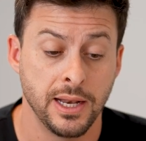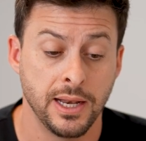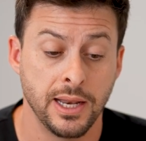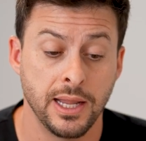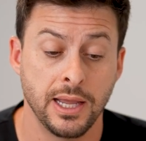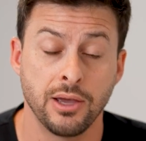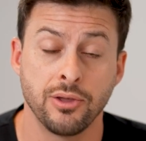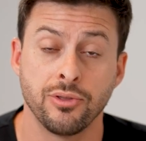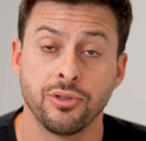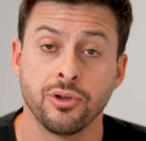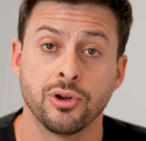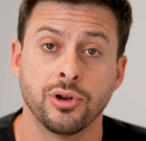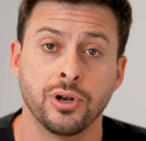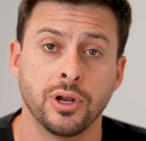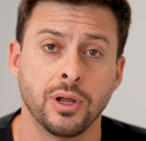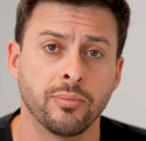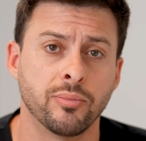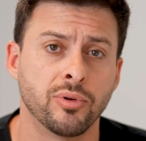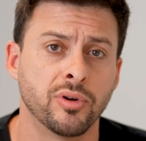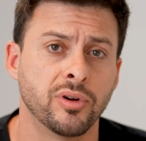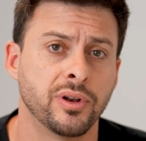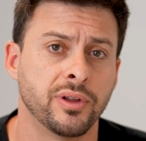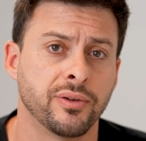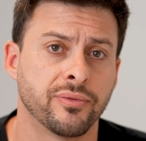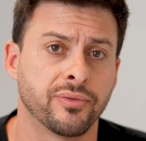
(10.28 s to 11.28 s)
Now, there are a
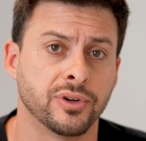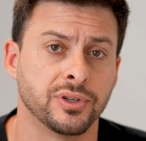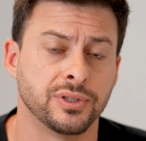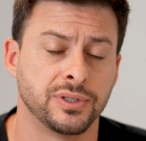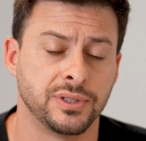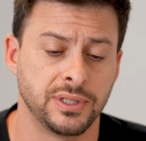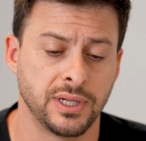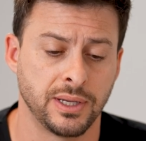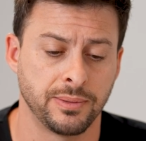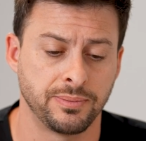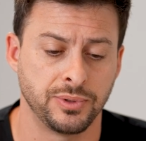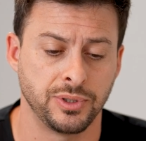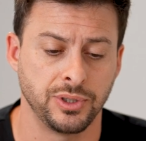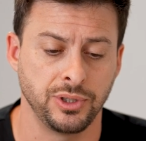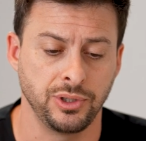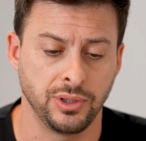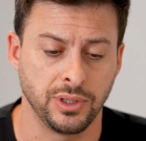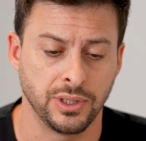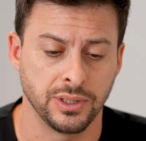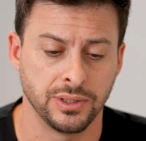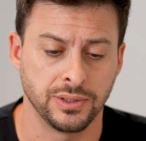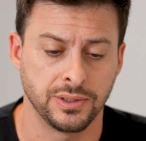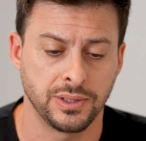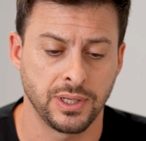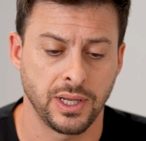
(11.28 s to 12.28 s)
number of different steps that you
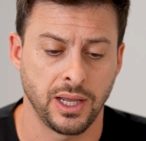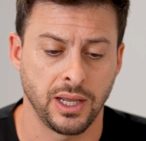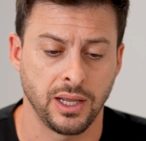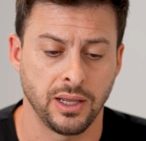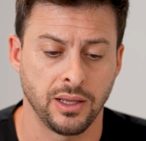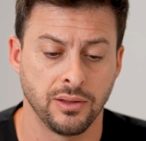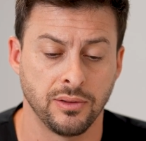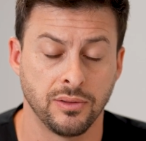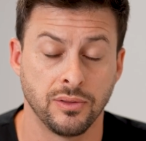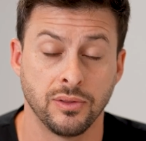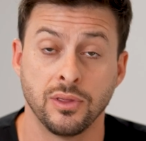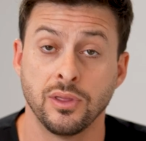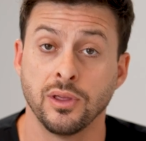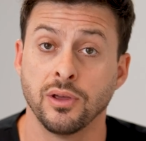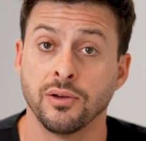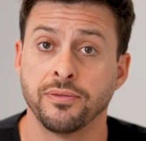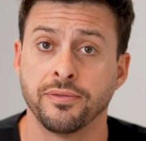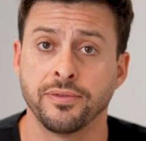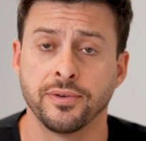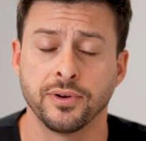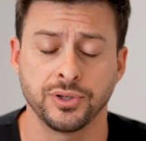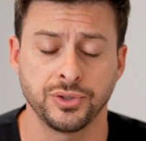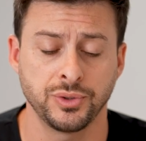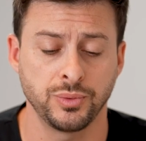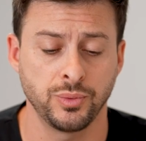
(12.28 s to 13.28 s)
can take. The
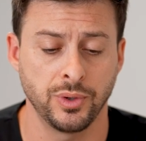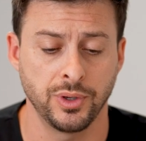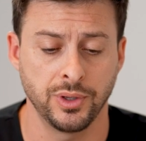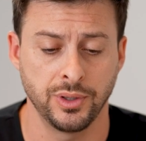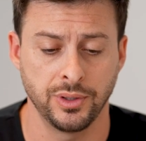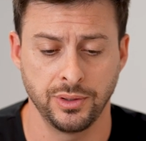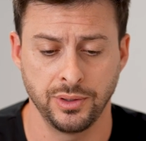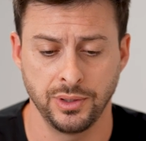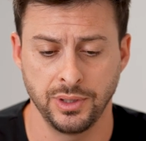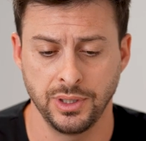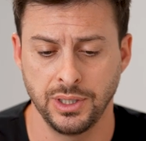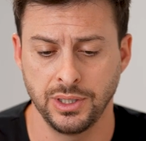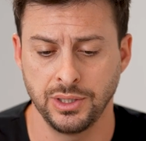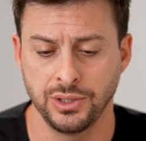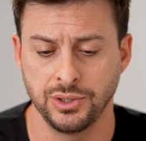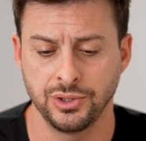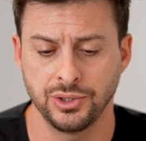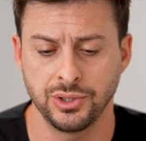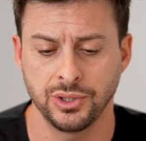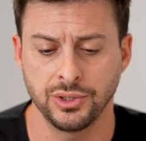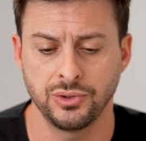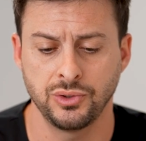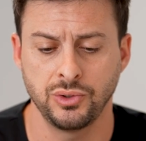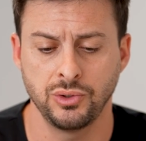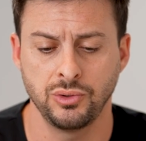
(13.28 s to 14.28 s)
first one is
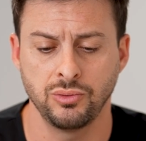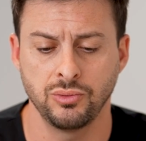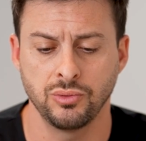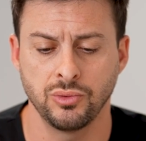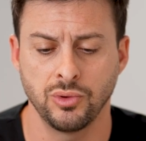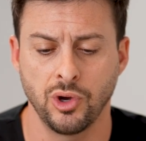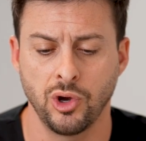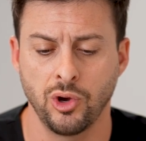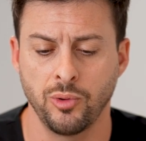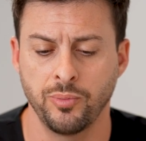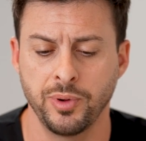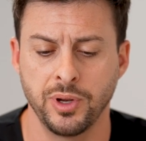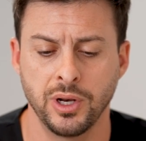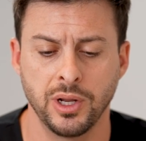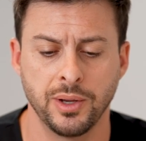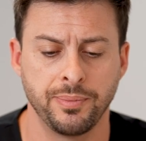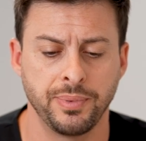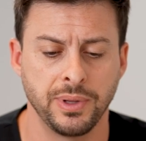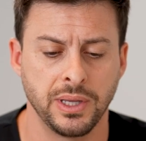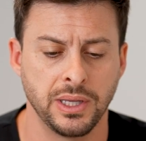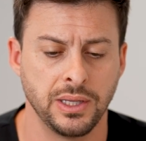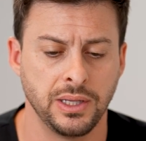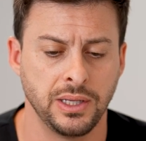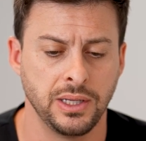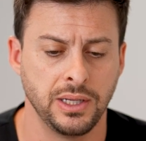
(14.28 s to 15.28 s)
just to open up
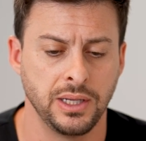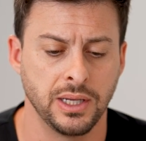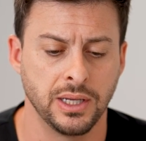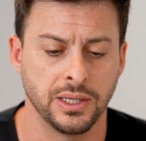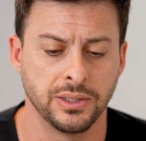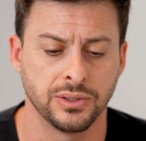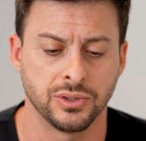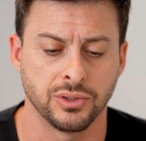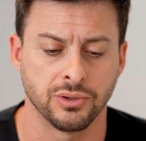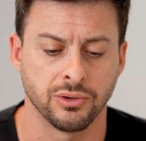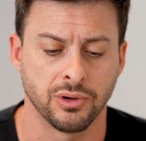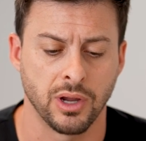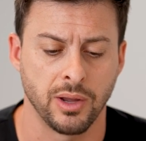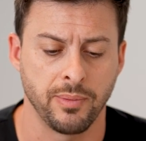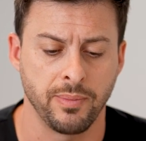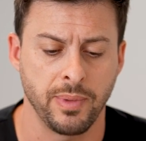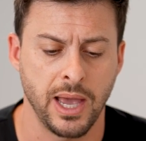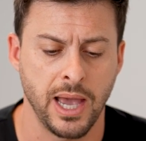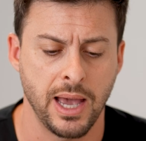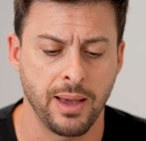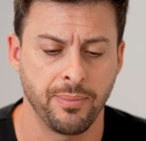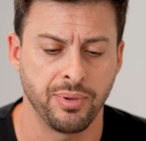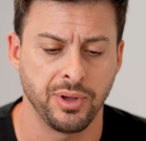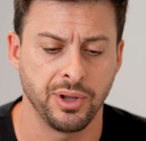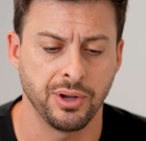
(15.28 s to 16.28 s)
the Instagram
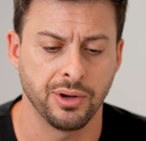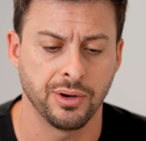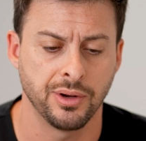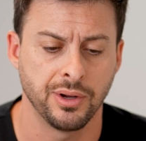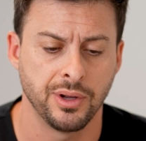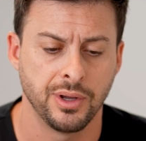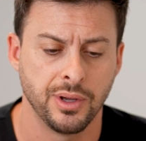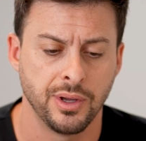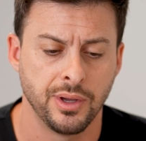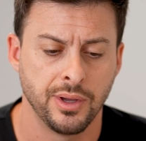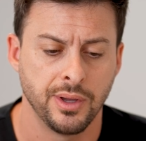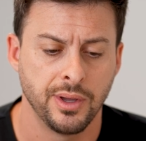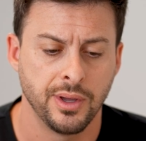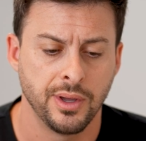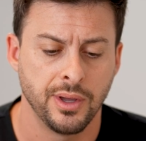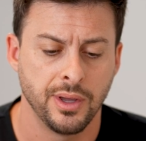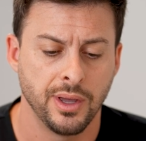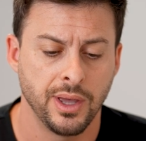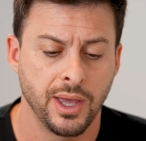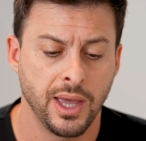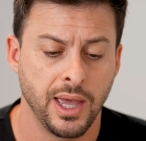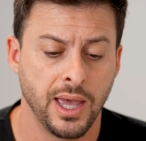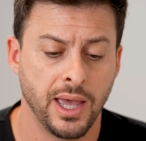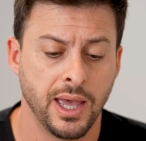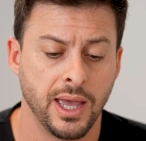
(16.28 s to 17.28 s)
app here
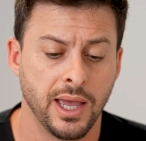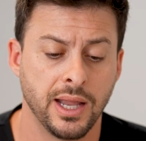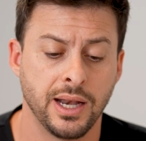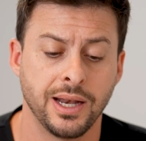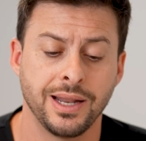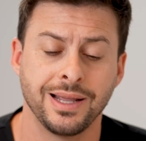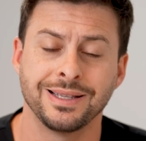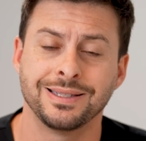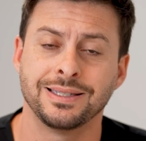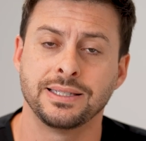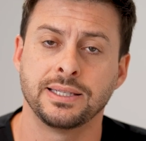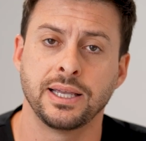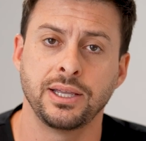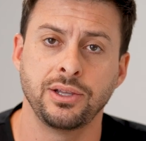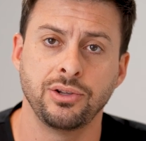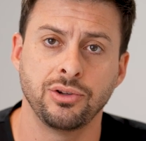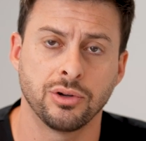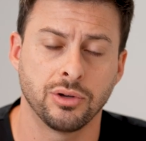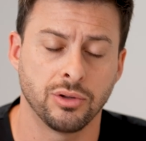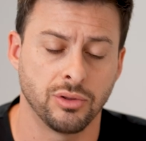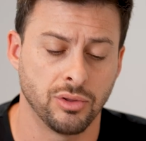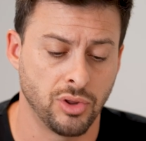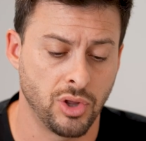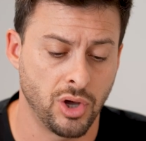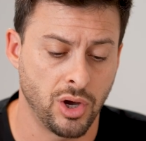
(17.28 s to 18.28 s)
and say
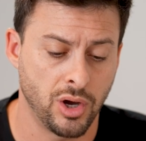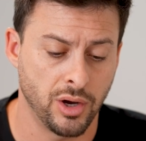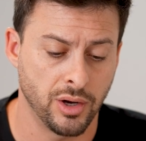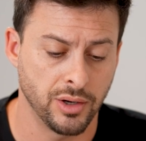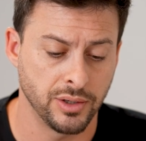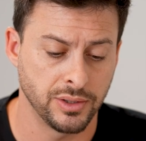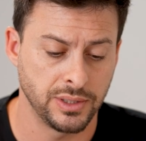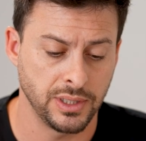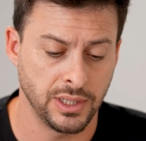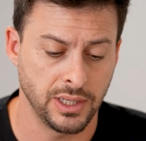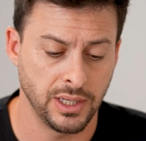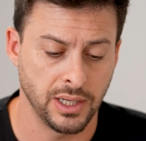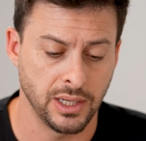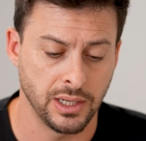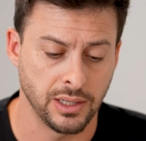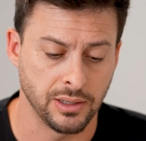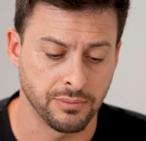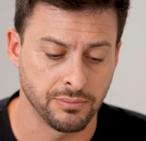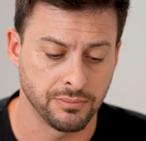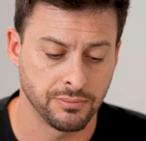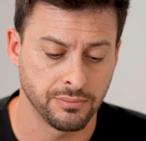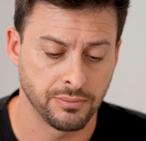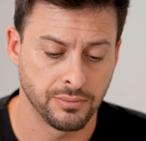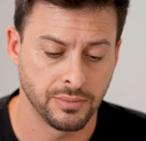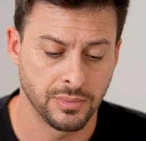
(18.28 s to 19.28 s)
you're logged
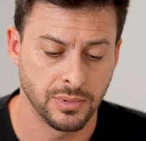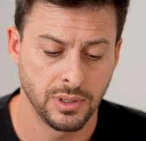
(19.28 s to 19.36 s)
in.